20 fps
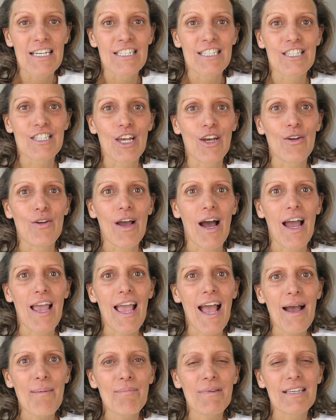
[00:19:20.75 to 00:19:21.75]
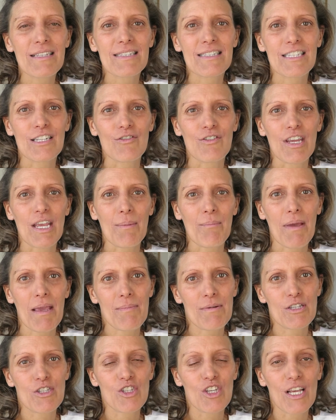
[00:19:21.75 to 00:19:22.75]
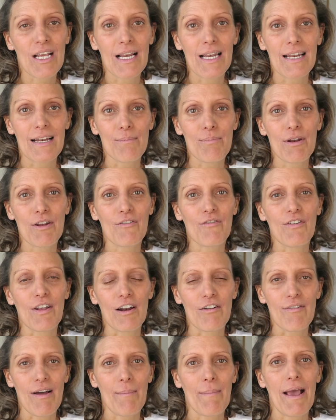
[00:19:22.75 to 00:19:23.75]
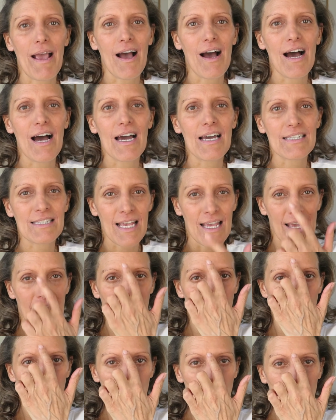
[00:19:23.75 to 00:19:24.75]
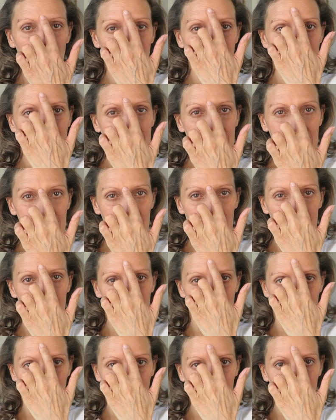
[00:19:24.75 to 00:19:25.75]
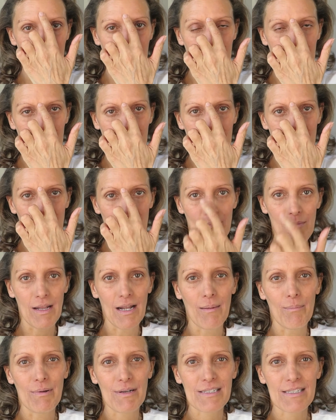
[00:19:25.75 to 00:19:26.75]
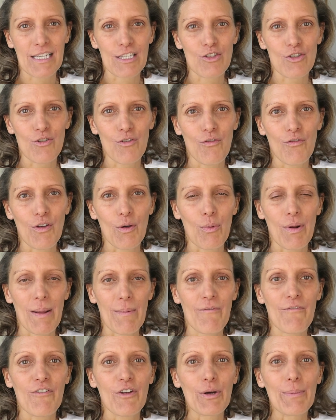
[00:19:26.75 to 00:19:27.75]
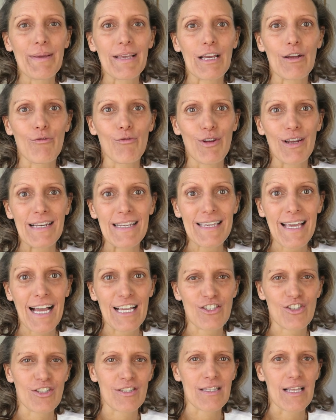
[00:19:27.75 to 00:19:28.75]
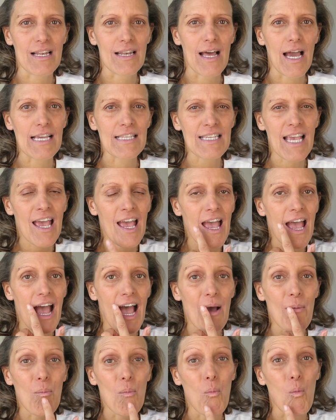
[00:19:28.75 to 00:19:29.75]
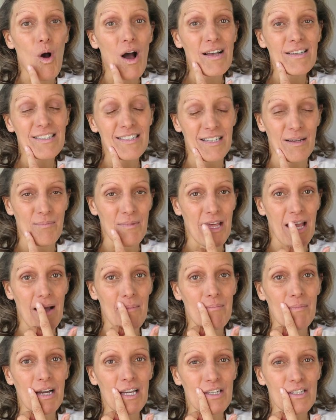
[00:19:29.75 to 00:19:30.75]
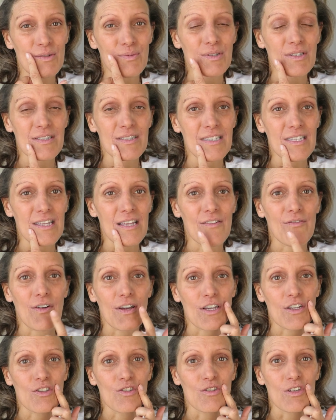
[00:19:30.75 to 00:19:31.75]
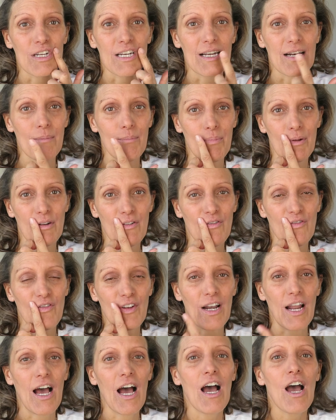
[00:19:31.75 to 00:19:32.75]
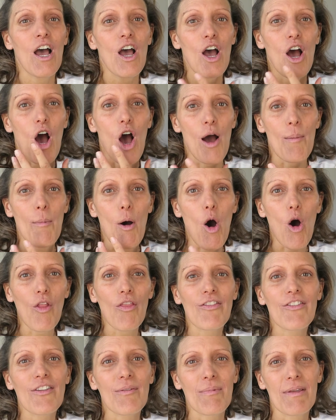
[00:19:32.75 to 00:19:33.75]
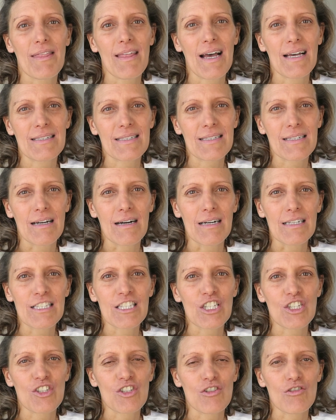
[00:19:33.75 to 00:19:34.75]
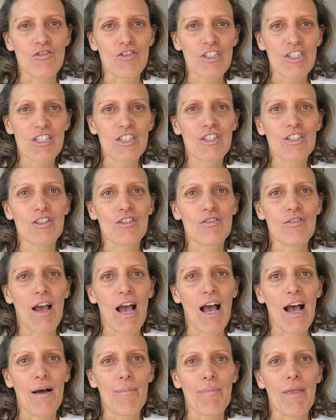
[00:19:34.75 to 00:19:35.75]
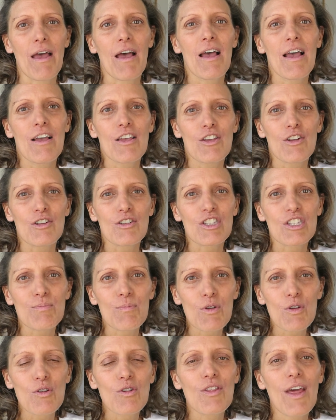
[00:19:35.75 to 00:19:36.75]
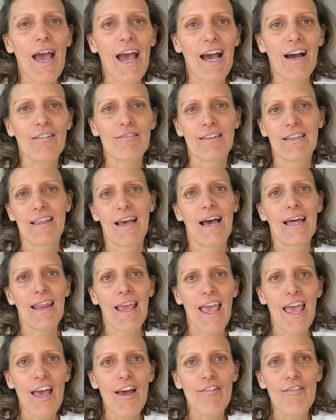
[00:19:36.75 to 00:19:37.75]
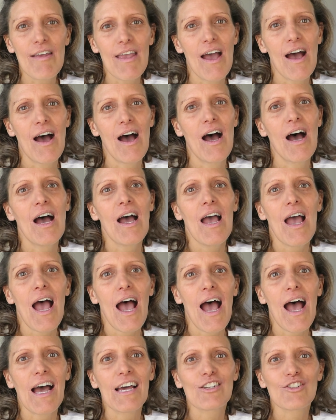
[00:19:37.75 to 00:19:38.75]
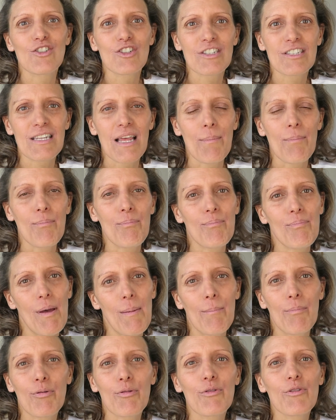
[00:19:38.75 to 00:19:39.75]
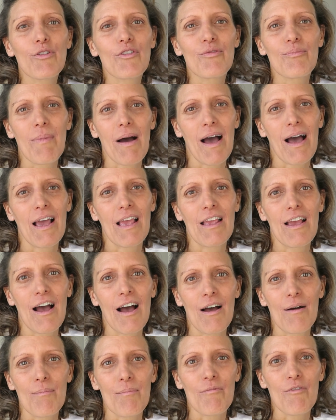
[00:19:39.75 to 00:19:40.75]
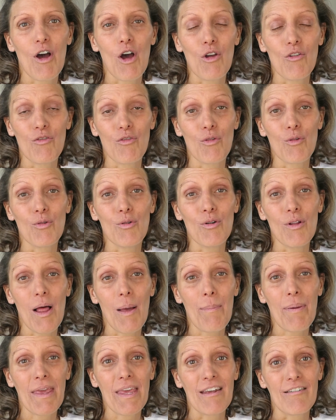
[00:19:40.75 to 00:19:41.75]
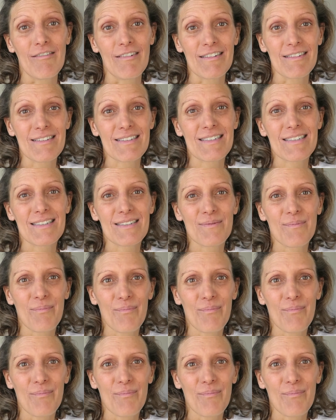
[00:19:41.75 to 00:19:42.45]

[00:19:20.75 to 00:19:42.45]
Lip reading: So I am considering maybe doing a little bit of filler around my eyes on this scar here in the middle, because I do feel when I'm filming it really catches the light, and whilst I'm there I might as well see if I could do a little bit of filler on some of that scar tissue, just to you know, smooth out that area and just improve my overall appearance.